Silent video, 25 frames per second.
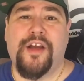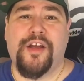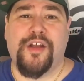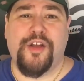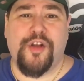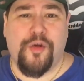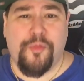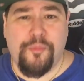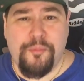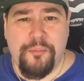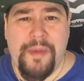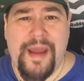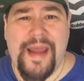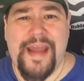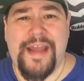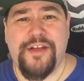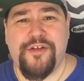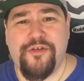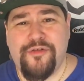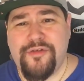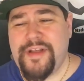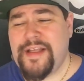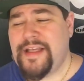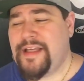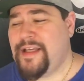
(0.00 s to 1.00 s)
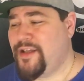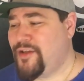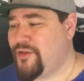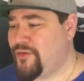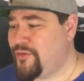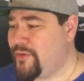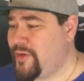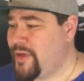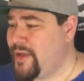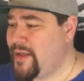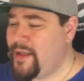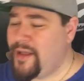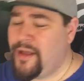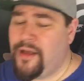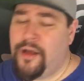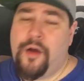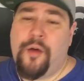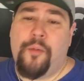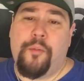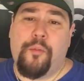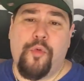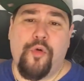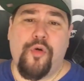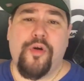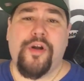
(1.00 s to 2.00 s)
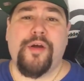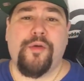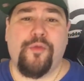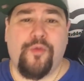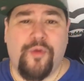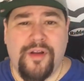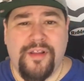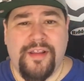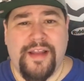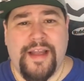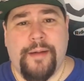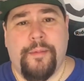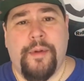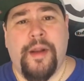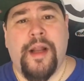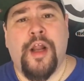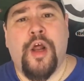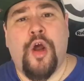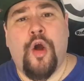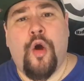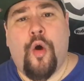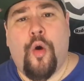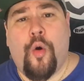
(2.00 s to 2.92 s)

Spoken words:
you know, major knee injury, more than one ligament.